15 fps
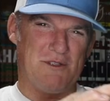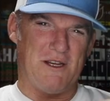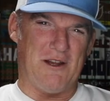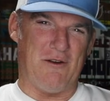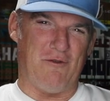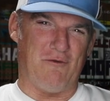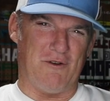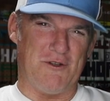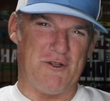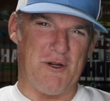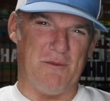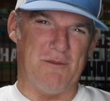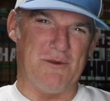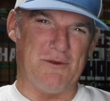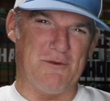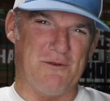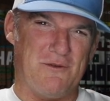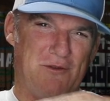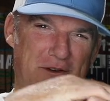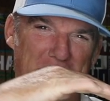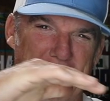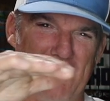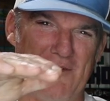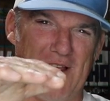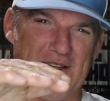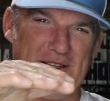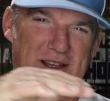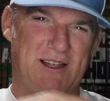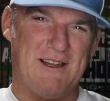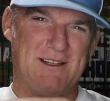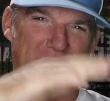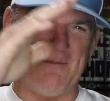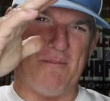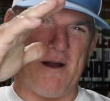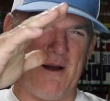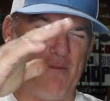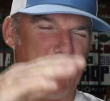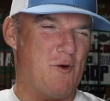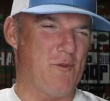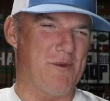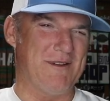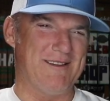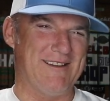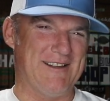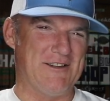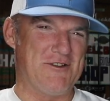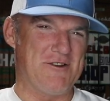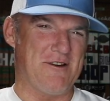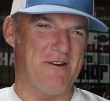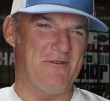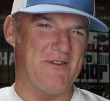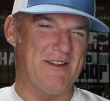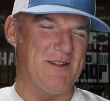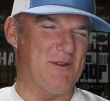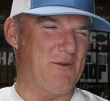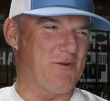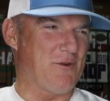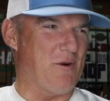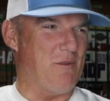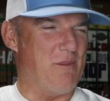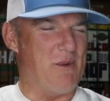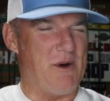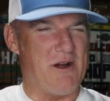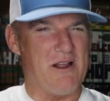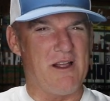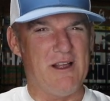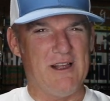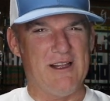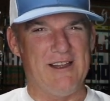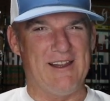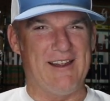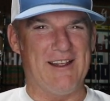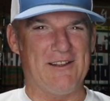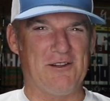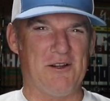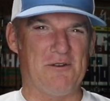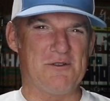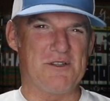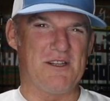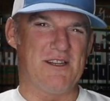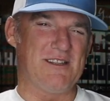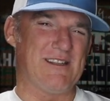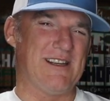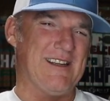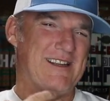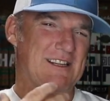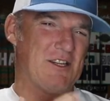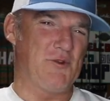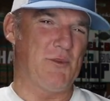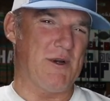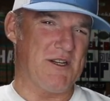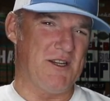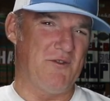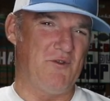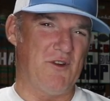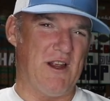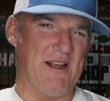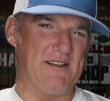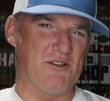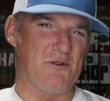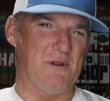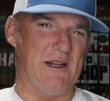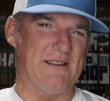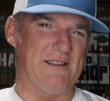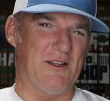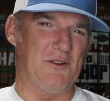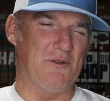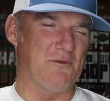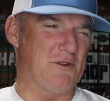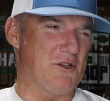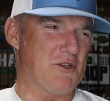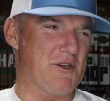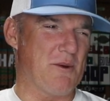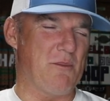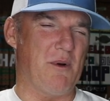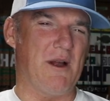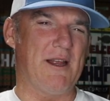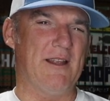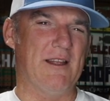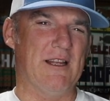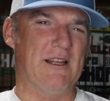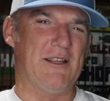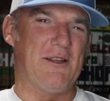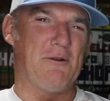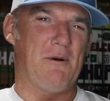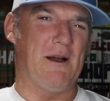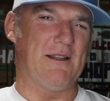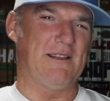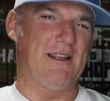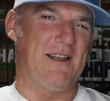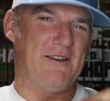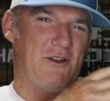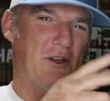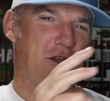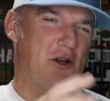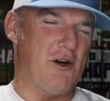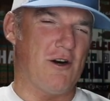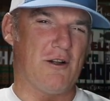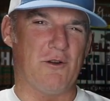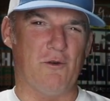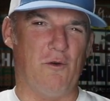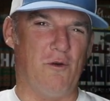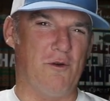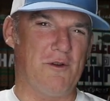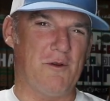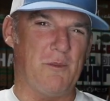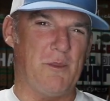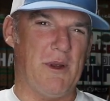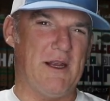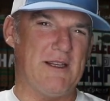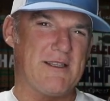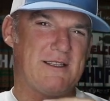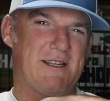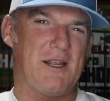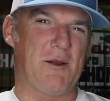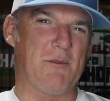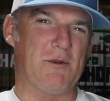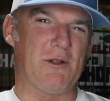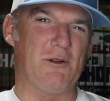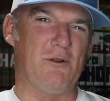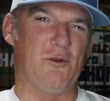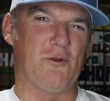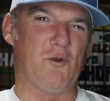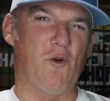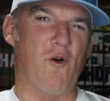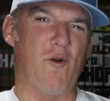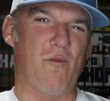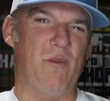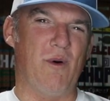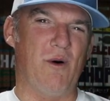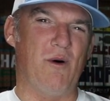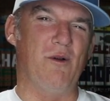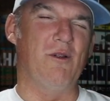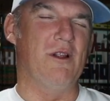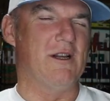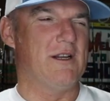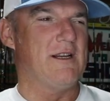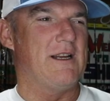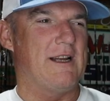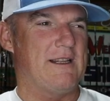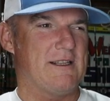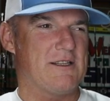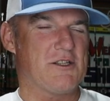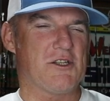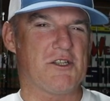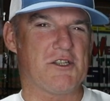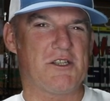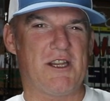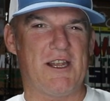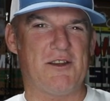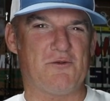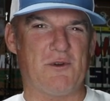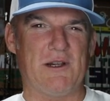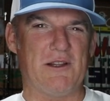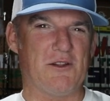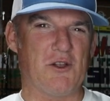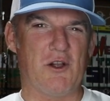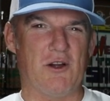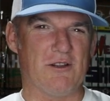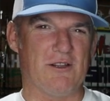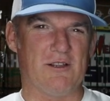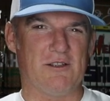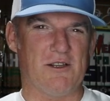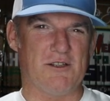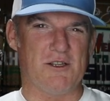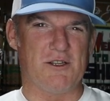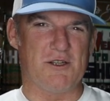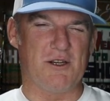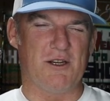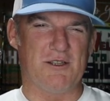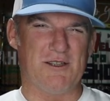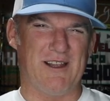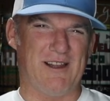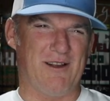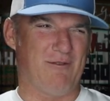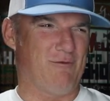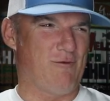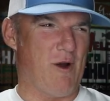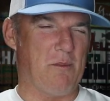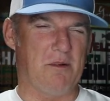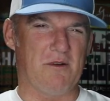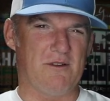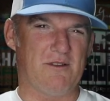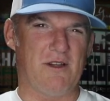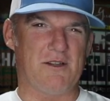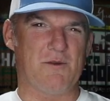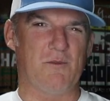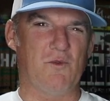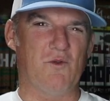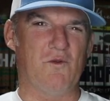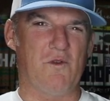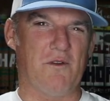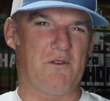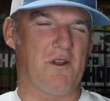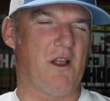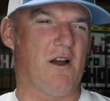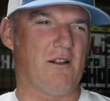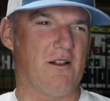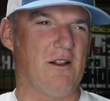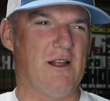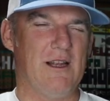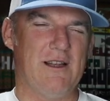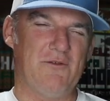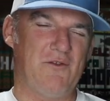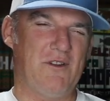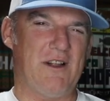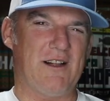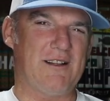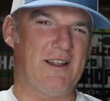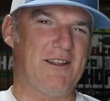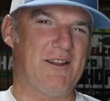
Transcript: They crunch up into a very flat thing and they pop open. Cherry vanilla for a buck. You get those things, especially if you guys are going out there doing the jig bite. You go out there, you can cut all your baits, stick them in a little dog bowl, and it just stays right on the gunwale. It's like a rubber. It doesn't move off the gunwale. If you knock the